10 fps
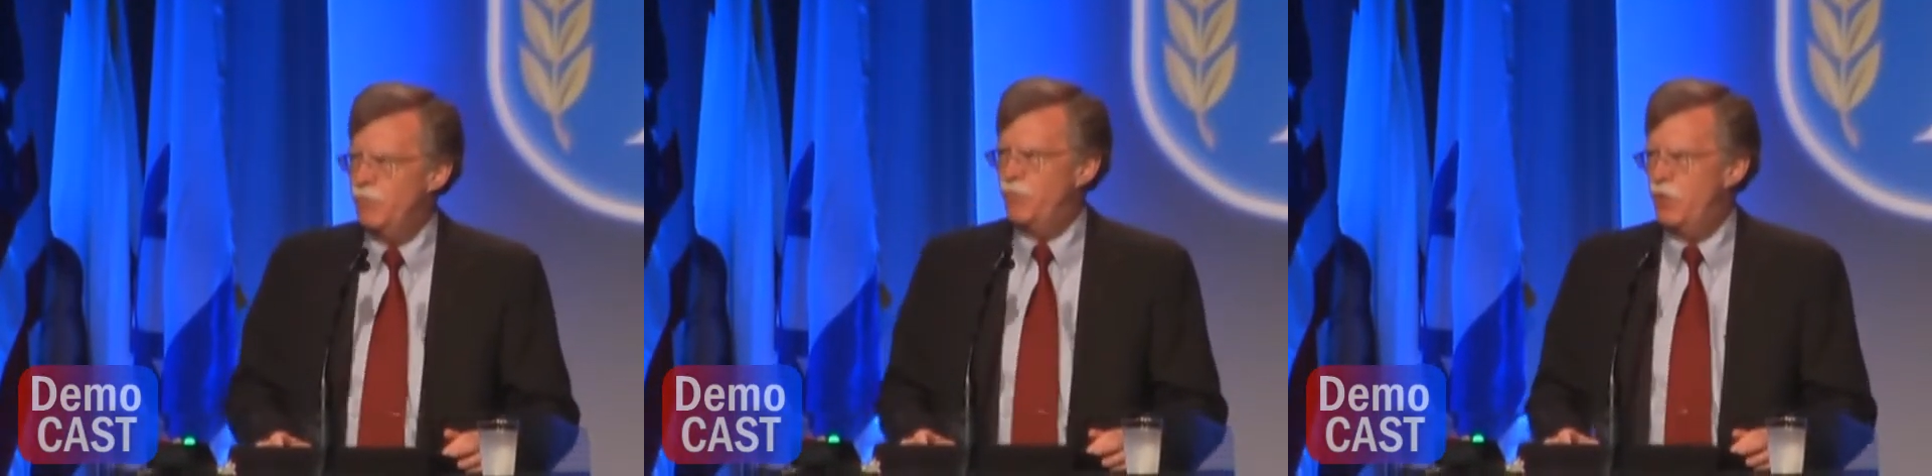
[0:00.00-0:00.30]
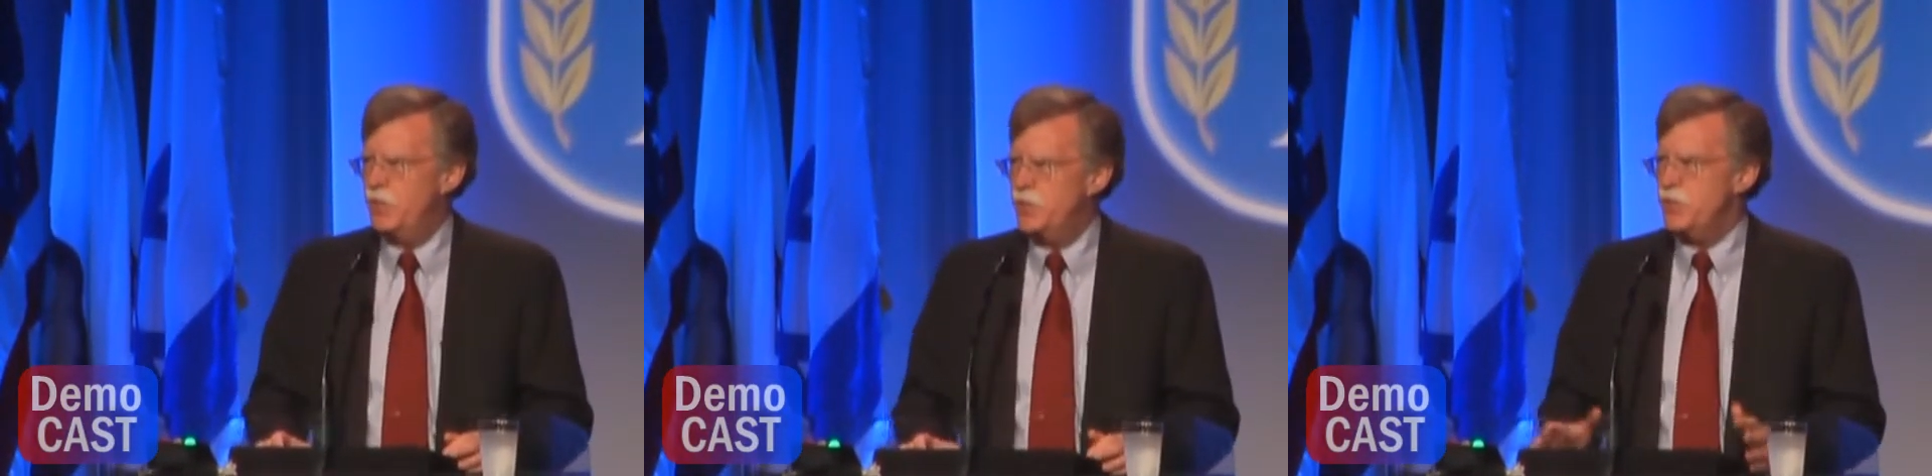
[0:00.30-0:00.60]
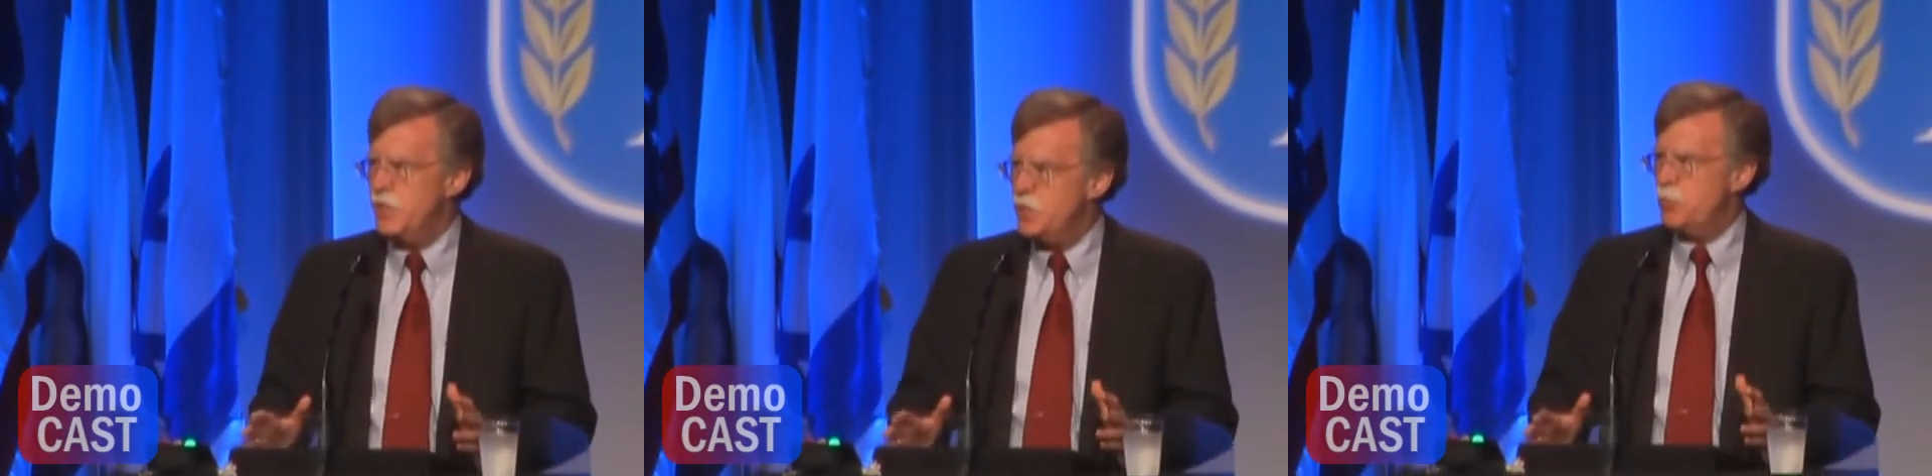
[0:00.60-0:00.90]

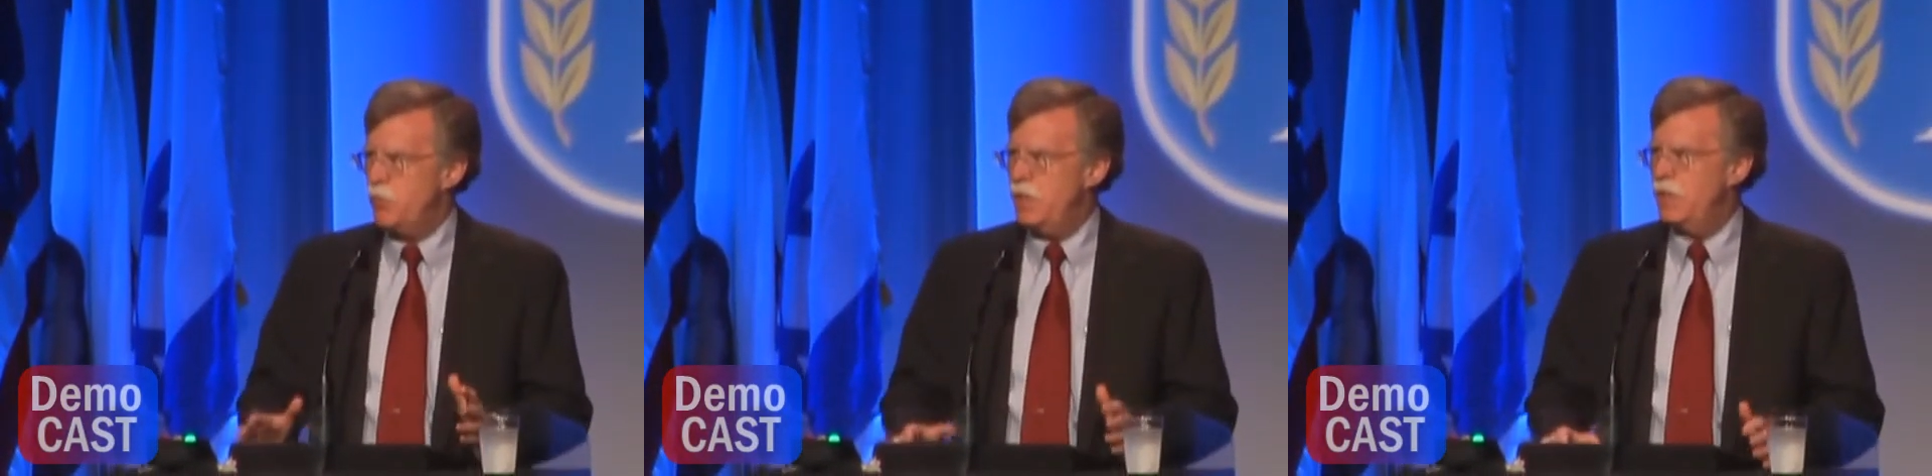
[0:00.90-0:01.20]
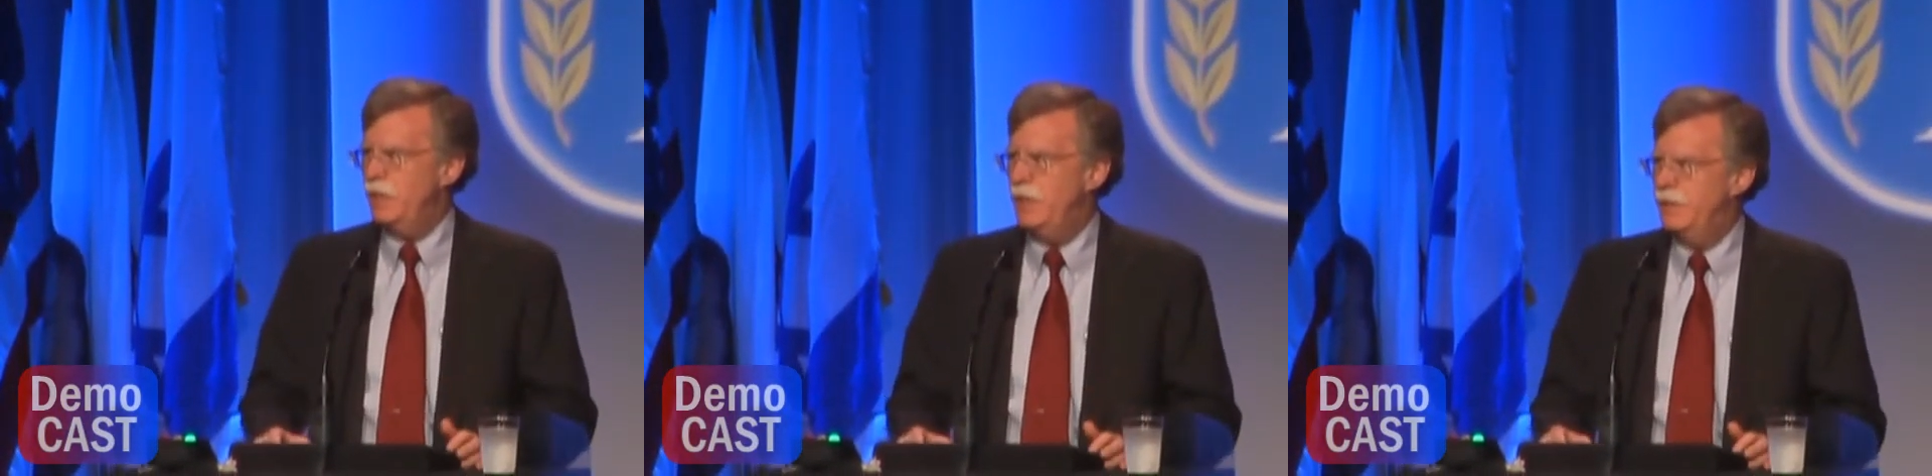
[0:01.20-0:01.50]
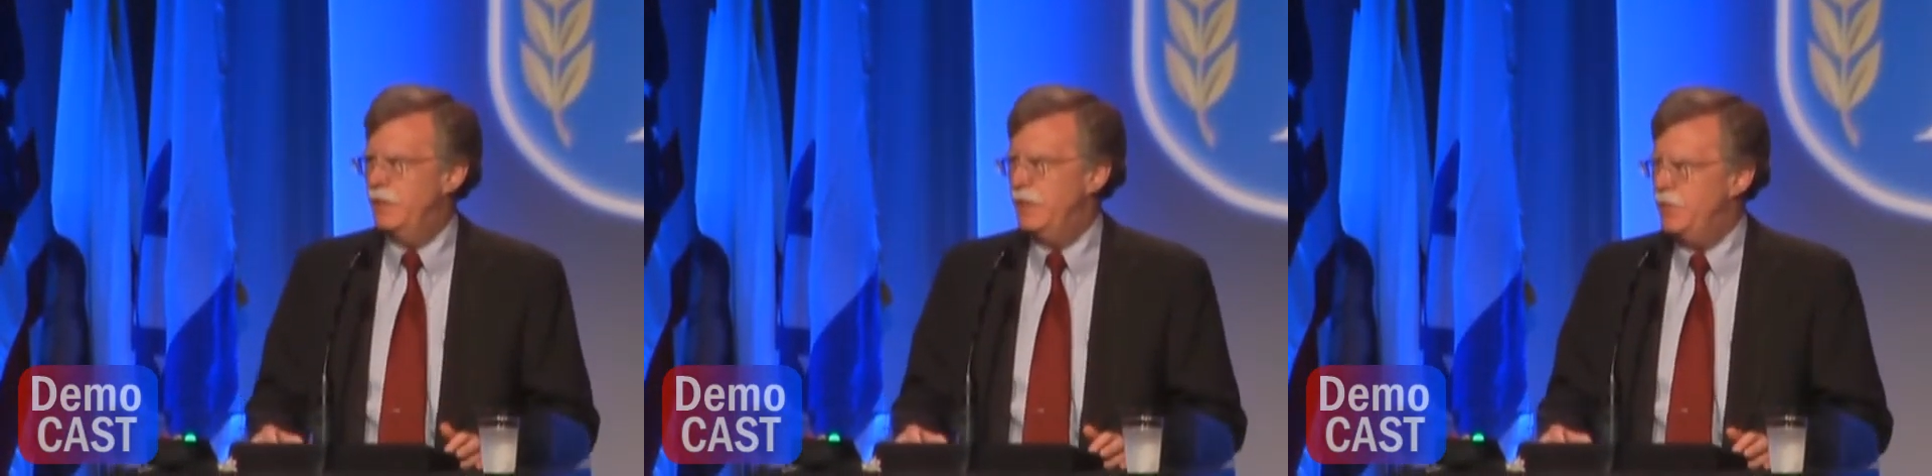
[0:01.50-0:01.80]
confronts Israel
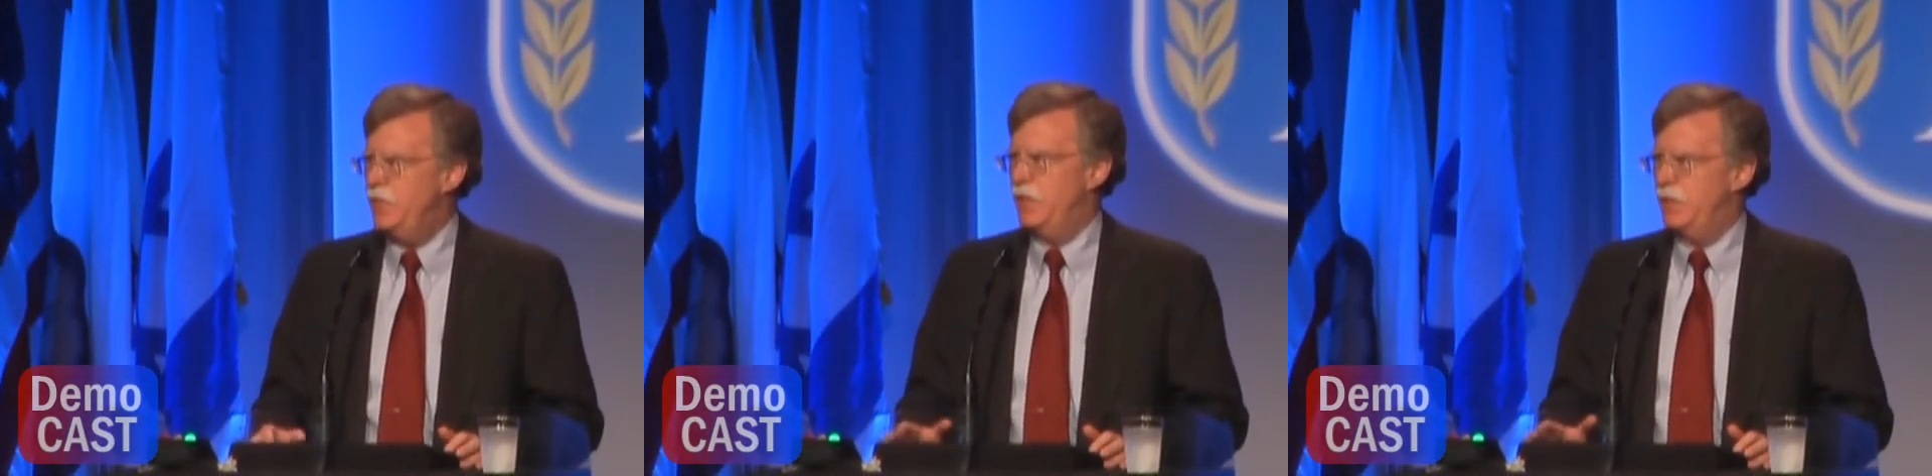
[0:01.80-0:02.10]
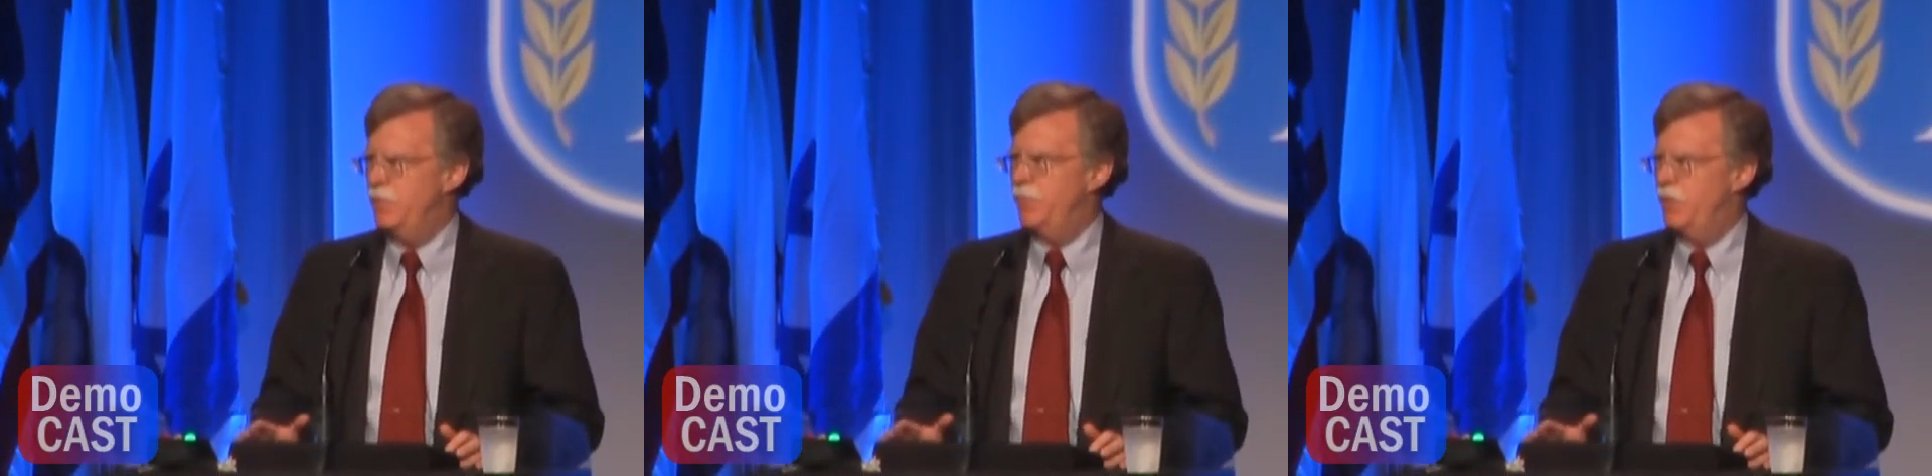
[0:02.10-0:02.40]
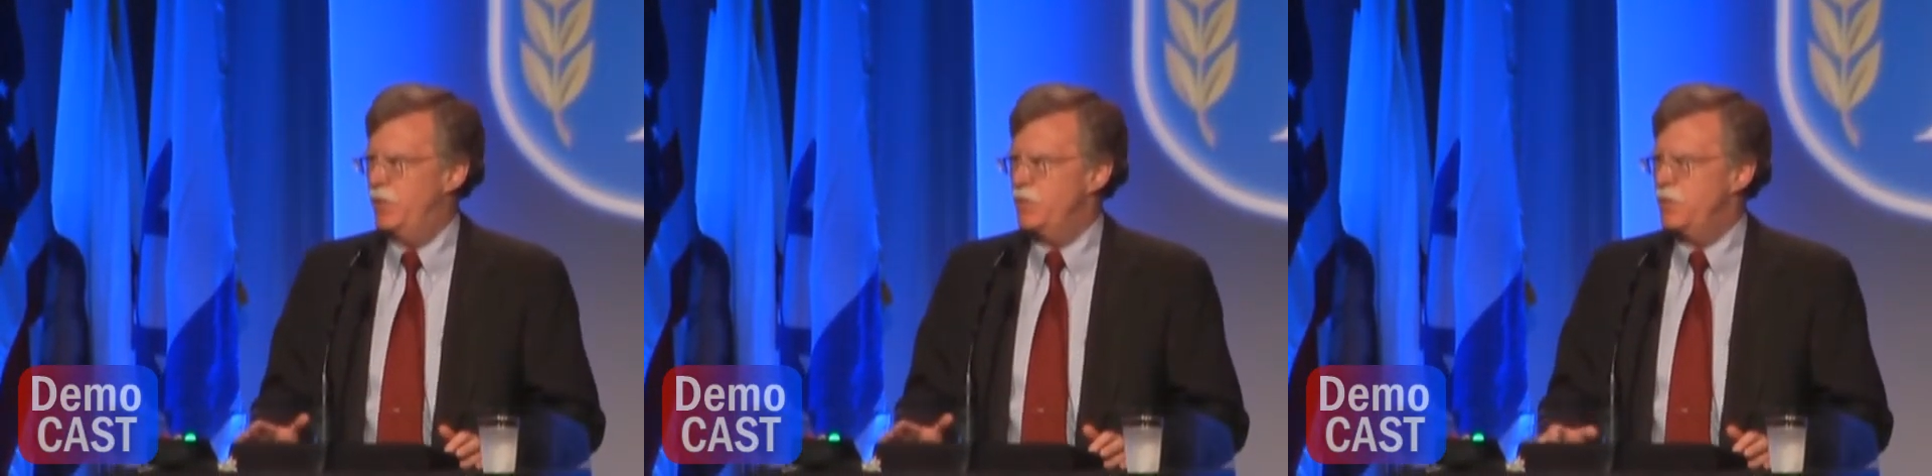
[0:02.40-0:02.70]
and that I think
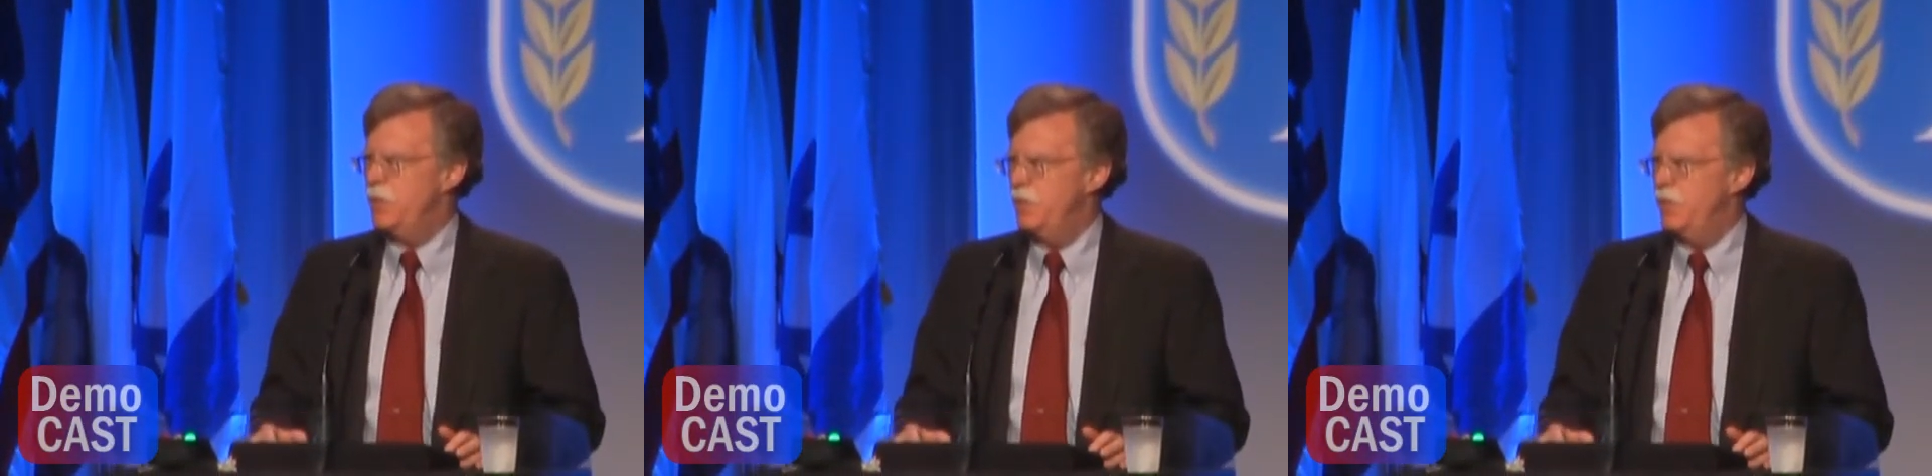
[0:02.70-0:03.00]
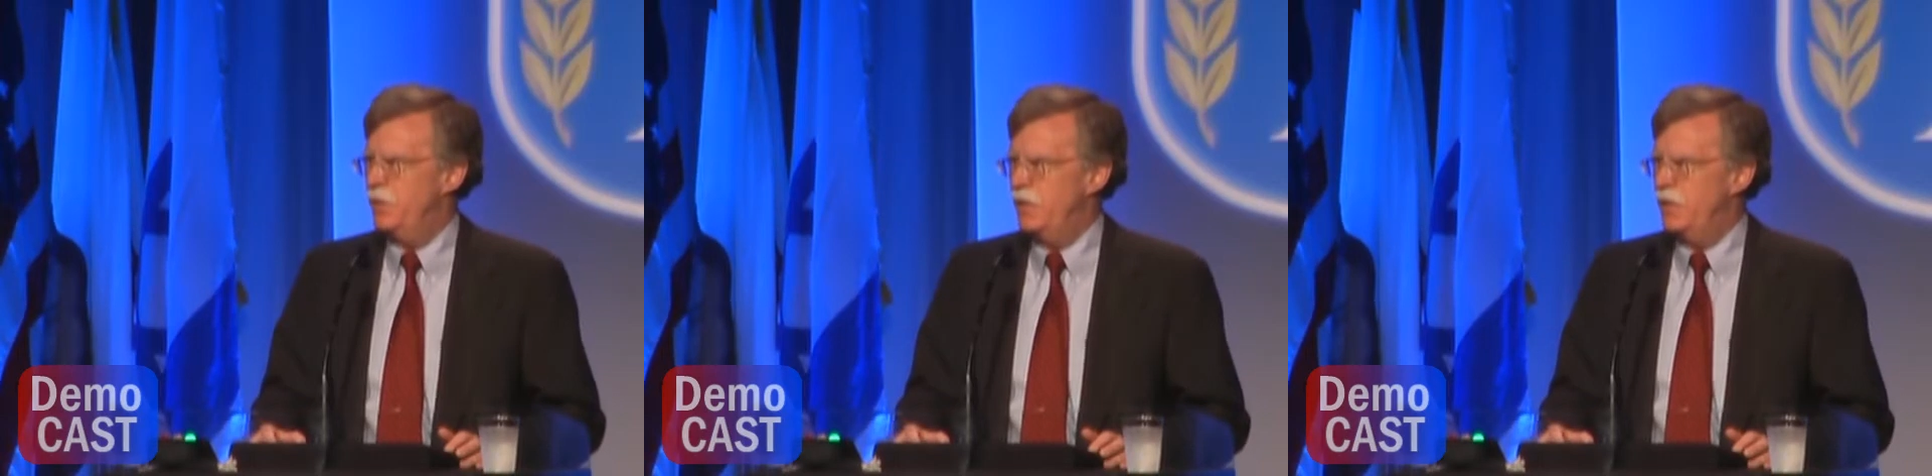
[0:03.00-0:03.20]
confronts uh,